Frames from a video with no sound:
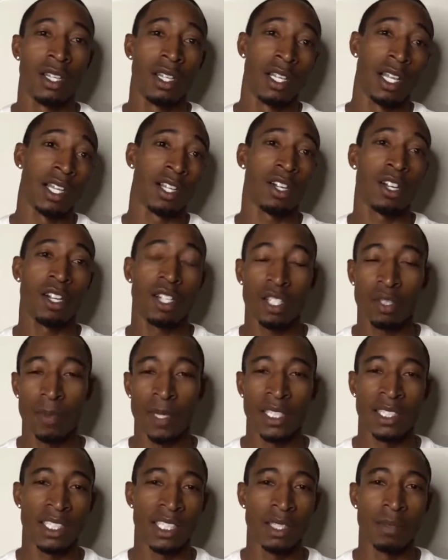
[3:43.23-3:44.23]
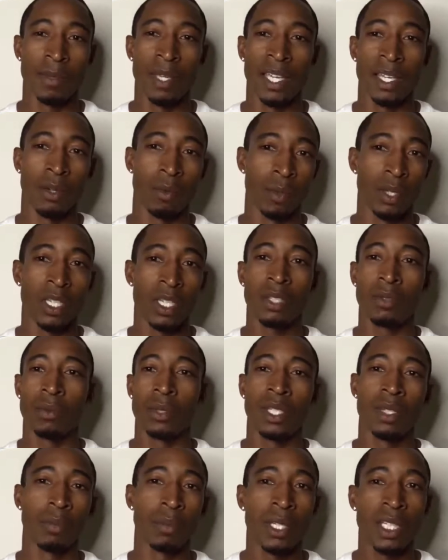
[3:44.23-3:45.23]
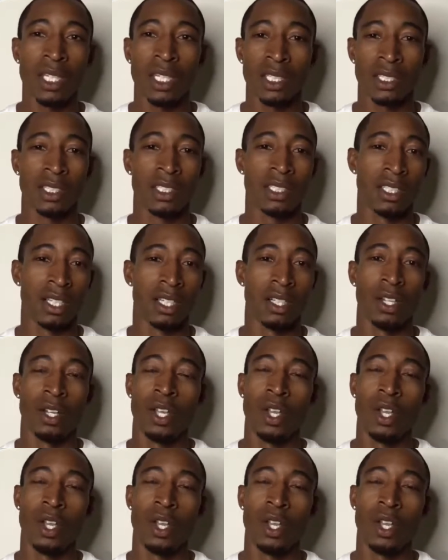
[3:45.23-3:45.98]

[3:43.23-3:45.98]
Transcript: like, Carlos, my teammate, and we compete against each other.